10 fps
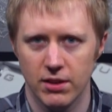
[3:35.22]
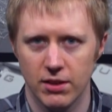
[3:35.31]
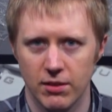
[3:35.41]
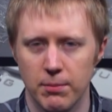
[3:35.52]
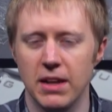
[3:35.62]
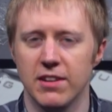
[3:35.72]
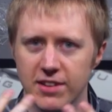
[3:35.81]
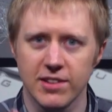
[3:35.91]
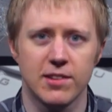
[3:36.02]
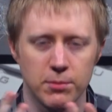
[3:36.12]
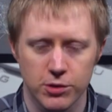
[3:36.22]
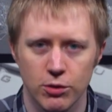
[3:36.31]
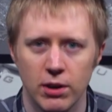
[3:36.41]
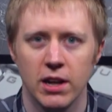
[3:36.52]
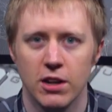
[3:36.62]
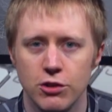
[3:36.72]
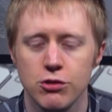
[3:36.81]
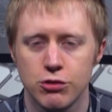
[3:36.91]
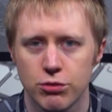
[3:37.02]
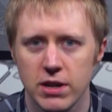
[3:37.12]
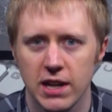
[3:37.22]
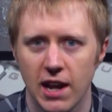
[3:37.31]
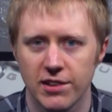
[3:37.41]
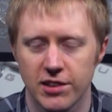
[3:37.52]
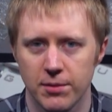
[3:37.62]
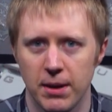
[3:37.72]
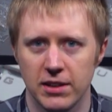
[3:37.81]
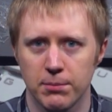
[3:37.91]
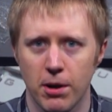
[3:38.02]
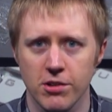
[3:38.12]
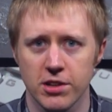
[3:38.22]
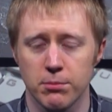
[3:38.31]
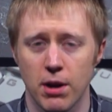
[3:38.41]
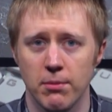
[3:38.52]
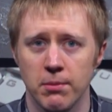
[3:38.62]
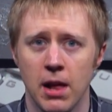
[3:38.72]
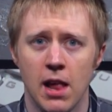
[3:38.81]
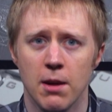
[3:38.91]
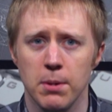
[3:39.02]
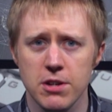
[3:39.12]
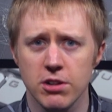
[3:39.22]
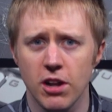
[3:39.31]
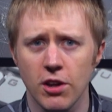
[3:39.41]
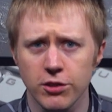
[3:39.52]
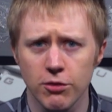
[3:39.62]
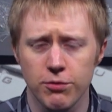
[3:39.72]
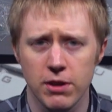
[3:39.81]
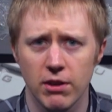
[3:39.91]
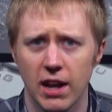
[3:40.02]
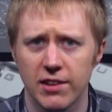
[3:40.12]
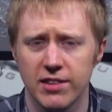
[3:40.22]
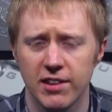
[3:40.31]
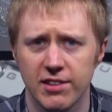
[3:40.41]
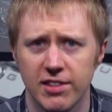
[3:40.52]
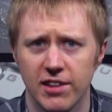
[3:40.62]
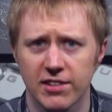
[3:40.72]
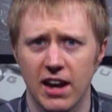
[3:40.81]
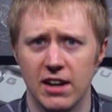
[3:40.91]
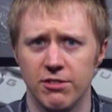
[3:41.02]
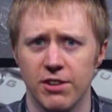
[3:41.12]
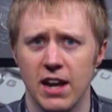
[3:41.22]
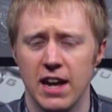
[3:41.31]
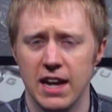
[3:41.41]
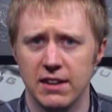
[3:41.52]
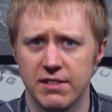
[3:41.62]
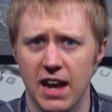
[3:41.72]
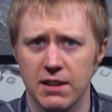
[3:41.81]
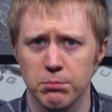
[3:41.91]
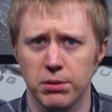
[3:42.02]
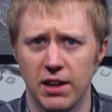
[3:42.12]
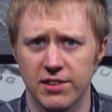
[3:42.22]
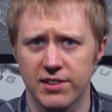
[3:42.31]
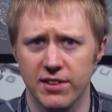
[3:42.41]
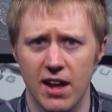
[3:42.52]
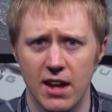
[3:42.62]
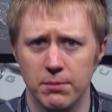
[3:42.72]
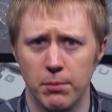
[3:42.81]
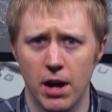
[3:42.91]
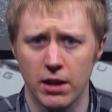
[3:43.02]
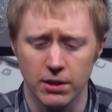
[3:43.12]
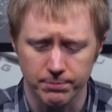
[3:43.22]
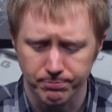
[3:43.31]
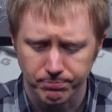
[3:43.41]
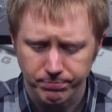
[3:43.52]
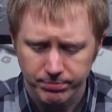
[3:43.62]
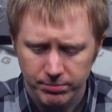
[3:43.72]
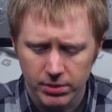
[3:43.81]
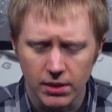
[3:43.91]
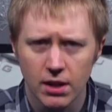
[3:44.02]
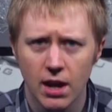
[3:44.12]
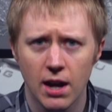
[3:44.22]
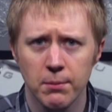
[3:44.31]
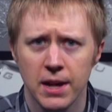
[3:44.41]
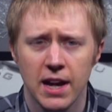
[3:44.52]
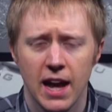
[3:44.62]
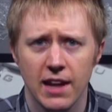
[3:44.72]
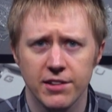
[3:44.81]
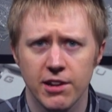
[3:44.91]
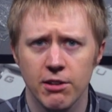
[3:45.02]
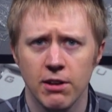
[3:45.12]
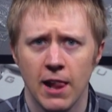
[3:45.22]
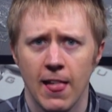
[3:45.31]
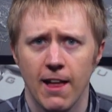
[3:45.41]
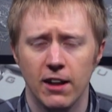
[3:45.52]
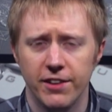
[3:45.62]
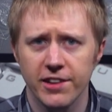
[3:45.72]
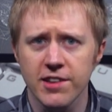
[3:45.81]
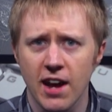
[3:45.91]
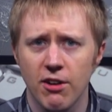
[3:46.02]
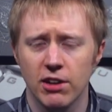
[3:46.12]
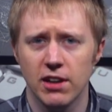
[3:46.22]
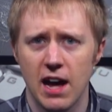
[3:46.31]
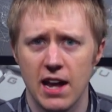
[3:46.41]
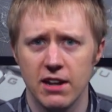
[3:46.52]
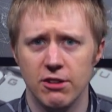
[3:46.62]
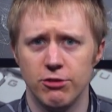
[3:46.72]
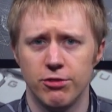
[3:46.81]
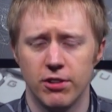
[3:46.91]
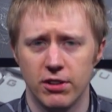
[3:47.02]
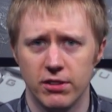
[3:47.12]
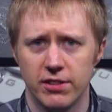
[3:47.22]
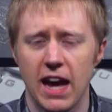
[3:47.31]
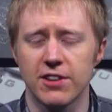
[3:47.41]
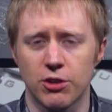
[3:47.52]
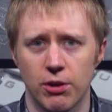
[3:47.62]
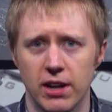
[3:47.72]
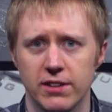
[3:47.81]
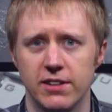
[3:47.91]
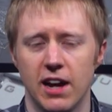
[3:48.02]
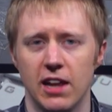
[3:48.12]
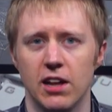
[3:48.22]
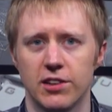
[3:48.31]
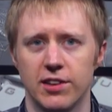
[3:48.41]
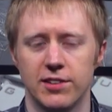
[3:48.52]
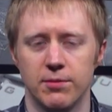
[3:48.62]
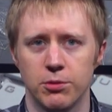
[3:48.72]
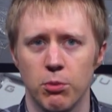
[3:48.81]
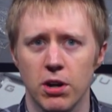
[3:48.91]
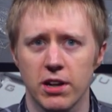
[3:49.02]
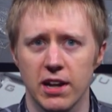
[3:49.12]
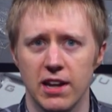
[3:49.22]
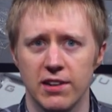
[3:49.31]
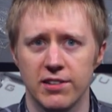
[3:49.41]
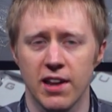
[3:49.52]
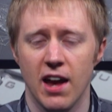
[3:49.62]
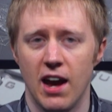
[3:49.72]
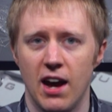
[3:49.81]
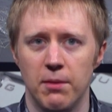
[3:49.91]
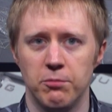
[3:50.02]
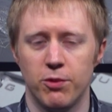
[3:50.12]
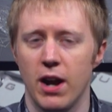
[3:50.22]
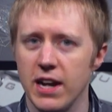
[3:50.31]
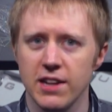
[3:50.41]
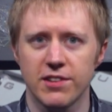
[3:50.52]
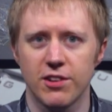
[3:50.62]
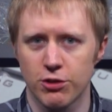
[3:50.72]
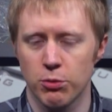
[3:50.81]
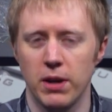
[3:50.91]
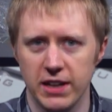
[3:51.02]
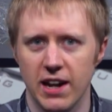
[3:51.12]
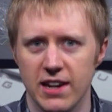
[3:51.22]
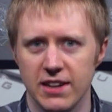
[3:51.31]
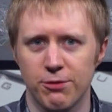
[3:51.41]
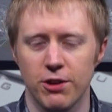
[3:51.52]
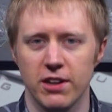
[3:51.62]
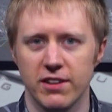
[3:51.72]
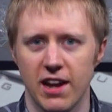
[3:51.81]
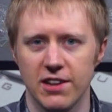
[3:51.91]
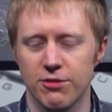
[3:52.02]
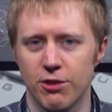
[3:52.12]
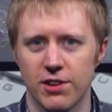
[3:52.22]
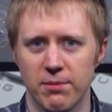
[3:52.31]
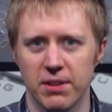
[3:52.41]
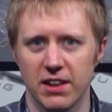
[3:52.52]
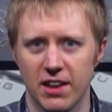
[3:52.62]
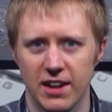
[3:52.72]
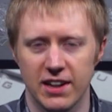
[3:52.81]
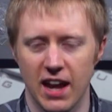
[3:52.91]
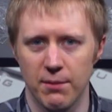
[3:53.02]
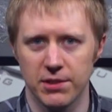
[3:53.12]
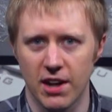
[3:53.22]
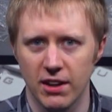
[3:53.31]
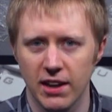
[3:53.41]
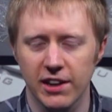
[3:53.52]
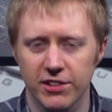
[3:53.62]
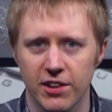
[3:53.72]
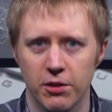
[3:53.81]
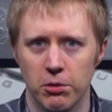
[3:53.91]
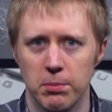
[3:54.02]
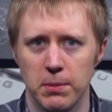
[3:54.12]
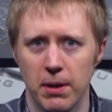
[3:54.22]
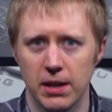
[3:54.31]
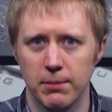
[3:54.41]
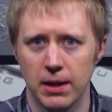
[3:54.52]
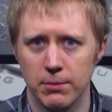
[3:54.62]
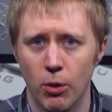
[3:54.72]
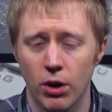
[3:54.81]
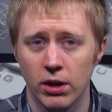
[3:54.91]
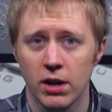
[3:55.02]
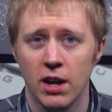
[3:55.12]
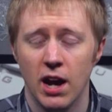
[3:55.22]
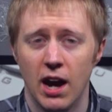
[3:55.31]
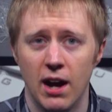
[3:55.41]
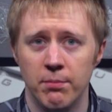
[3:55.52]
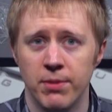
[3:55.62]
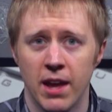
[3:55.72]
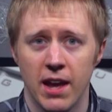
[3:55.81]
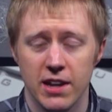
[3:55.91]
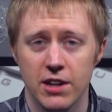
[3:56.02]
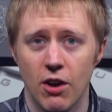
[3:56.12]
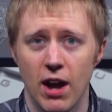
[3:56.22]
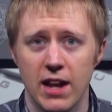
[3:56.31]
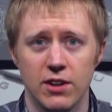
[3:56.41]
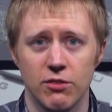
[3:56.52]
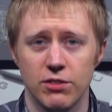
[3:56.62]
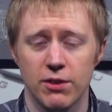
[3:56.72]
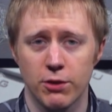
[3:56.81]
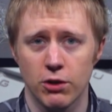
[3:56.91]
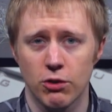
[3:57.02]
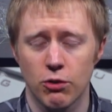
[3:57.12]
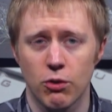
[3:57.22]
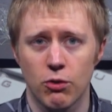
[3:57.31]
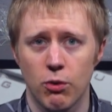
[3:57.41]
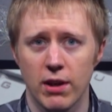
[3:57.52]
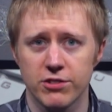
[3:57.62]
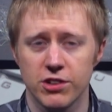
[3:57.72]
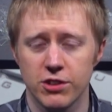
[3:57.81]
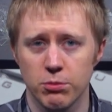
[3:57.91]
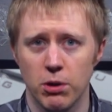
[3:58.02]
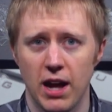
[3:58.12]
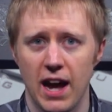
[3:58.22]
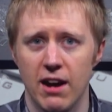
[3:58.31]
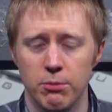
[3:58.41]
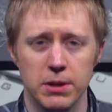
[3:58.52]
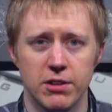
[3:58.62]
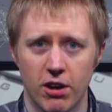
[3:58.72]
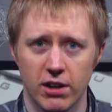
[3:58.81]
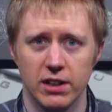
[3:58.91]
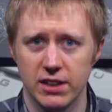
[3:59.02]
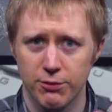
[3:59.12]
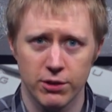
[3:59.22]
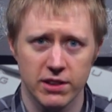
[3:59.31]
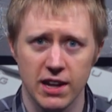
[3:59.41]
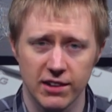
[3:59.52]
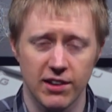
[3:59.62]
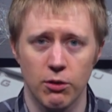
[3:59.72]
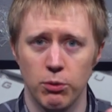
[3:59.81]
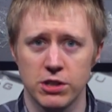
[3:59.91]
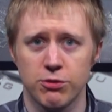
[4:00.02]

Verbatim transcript: many systems to it do treat it as a semantic parsing problem, but you can also view it as this, this kind of intent plus slot model. Um, and so uh, this is how a lot of task-oriented dialogue systems work is um, for ATIS, there's 29 different intents. For something like Amazon Alexa, there would be many, many more. Um, you know, and different questions will have be targeting different things, like which